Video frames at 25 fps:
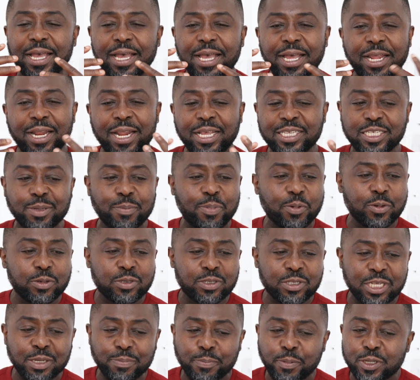And a
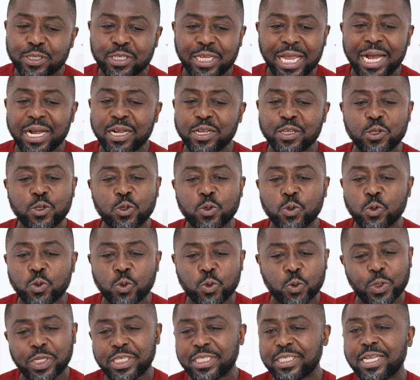simple tongue
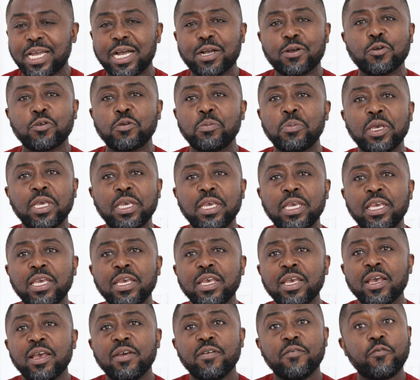twister could
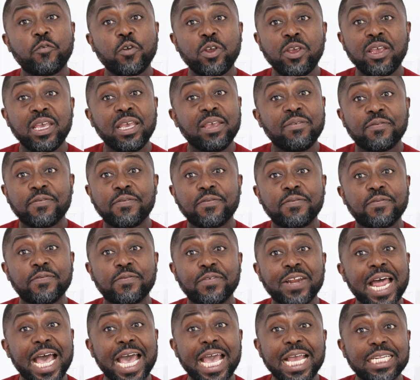be free
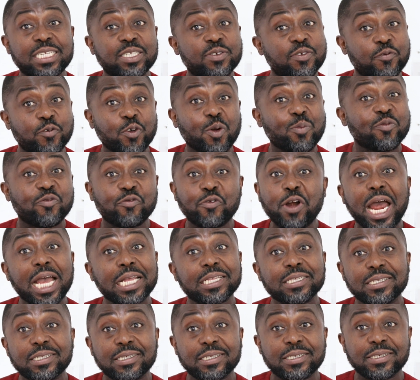flight from
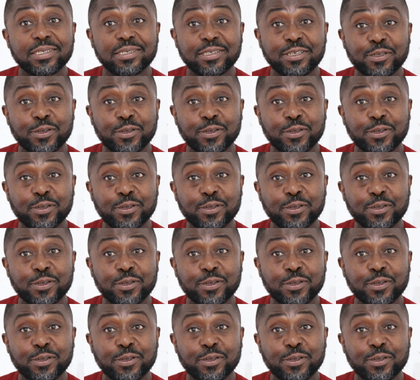France,